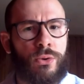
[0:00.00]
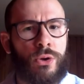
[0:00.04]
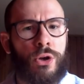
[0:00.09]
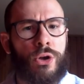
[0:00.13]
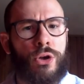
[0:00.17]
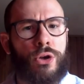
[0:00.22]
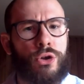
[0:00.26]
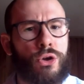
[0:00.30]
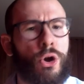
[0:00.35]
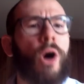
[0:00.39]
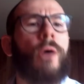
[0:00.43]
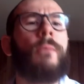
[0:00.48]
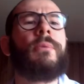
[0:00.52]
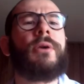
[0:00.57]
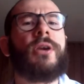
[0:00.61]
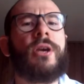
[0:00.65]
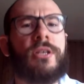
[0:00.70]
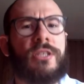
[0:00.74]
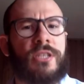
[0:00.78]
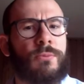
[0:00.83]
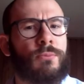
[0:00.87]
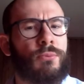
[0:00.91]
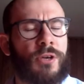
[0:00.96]
not because
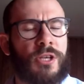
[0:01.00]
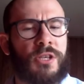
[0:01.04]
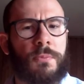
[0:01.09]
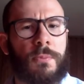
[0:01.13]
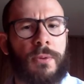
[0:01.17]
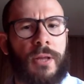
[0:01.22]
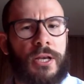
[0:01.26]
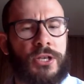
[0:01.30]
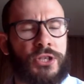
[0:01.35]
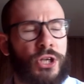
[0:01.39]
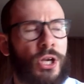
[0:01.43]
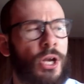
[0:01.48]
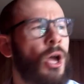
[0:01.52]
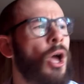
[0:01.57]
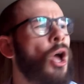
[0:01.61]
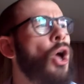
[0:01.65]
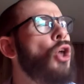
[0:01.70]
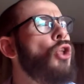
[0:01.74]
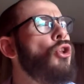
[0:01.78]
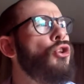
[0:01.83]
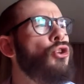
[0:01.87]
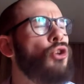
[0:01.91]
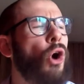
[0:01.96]
it brings pleasure,
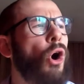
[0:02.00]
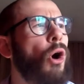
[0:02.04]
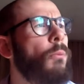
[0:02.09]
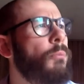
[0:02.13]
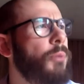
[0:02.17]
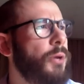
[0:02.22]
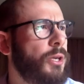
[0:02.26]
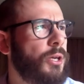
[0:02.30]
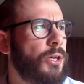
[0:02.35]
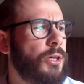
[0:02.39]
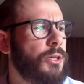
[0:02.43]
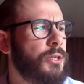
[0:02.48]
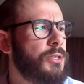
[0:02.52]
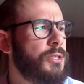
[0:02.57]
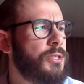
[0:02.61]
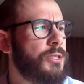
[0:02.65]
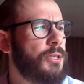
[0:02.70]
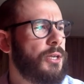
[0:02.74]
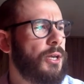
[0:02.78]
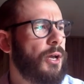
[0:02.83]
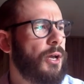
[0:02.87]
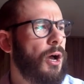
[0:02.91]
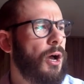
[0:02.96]
not because
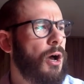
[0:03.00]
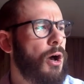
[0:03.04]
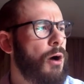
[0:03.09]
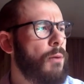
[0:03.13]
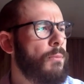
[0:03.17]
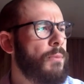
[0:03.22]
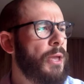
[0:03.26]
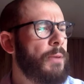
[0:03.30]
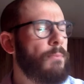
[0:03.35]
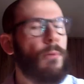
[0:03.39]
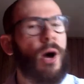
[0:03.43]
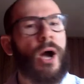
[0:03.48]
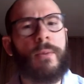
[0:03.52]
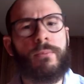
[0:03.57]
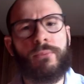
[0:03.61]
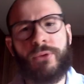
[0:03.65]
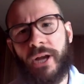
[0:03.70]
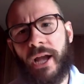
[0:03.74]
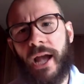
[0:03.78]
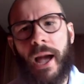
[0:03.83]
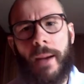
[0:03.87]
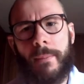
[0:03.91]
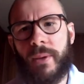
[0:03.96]
it might bring a
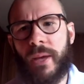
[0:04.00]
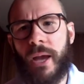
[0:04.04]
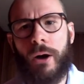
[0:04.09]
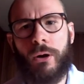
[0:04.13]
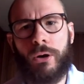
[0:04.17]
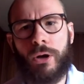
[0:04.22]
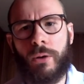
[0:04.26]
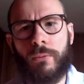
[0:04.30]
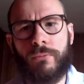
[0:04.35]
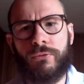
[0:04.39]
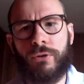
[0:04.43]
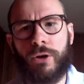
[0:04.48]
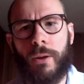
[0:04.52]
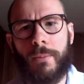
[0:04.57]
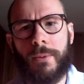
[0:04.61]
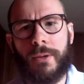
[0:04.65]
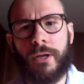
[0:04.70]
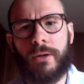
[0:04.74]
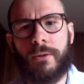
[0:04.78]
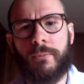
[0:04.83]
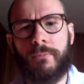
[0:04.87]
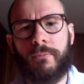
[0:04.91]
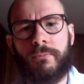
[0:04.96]
happy outcome for a couple
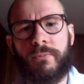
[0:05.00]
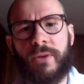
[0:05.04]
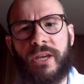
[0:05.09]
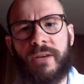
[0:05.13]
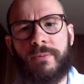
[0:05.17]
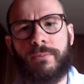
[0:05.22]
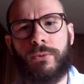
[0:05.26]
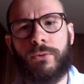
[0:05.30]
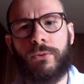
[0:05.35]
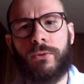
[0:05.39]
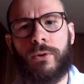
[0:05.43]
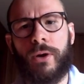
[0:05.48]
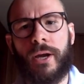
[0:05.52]
of people.